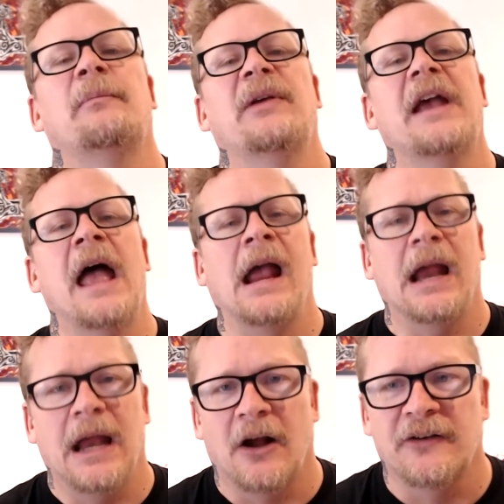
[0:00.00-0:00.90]
Philly, P
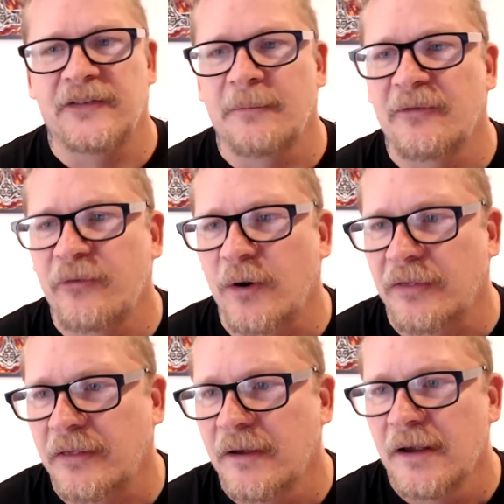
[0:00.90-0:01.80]
A on December
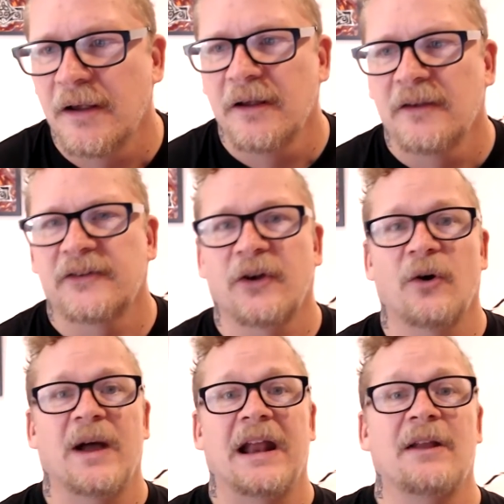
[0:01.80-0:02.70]
fourth.
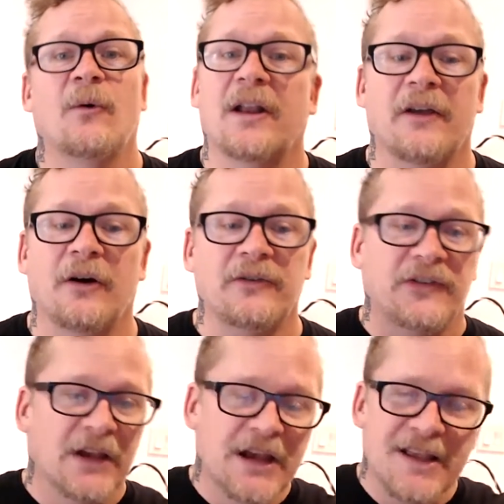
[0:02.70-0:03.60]
So at any one of
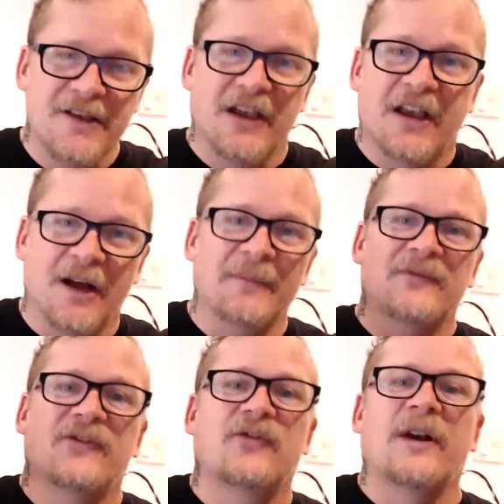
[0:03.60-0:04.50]
those, you can
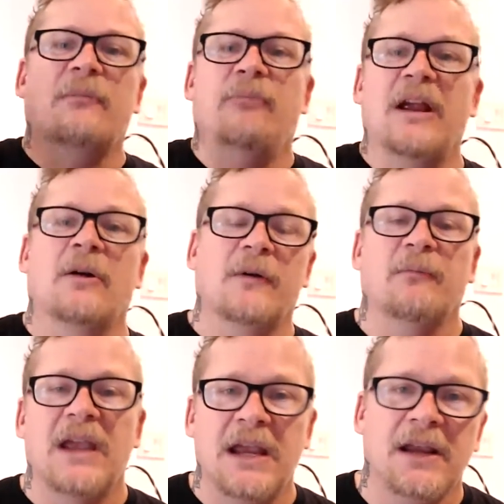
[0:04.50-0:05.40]
come drink
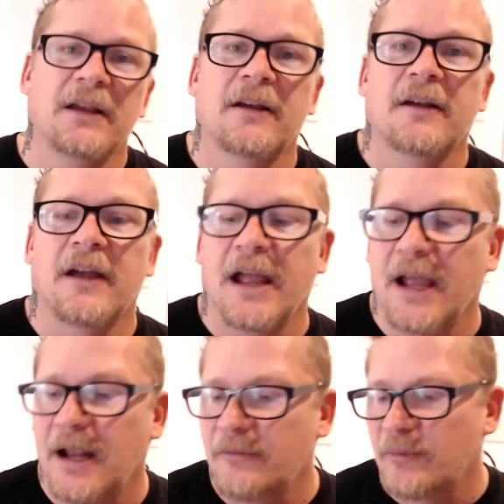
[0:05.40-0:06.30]
beer with me
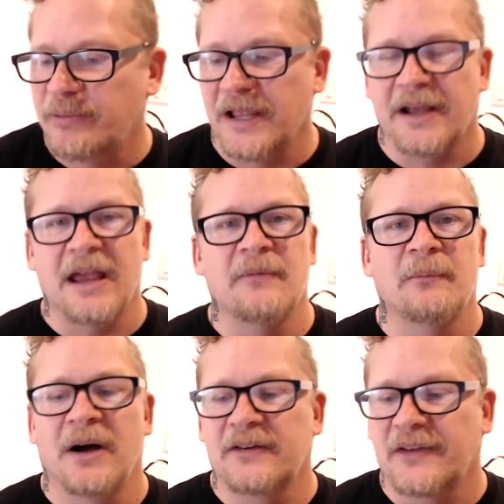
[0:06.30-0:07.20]
and we'll play a
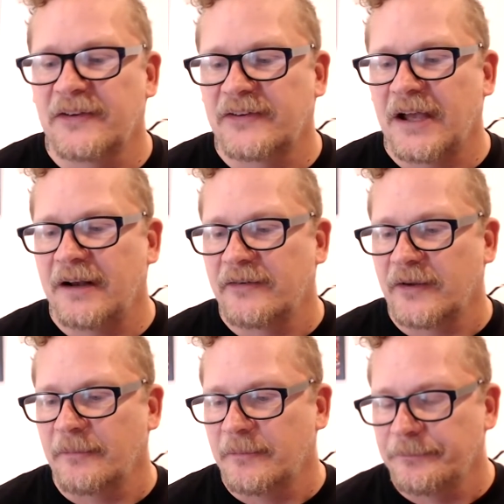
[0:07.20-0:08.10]
game of mugs on the
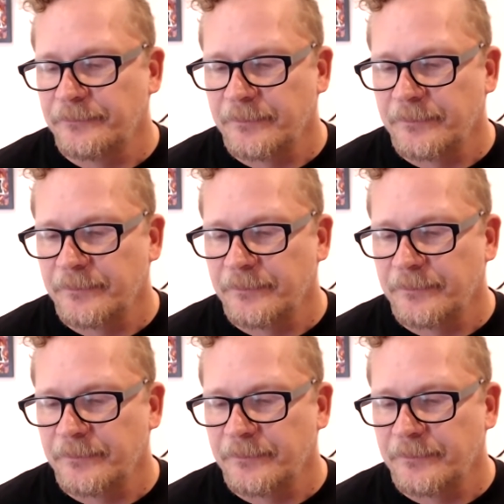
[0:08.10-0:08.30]
side or something.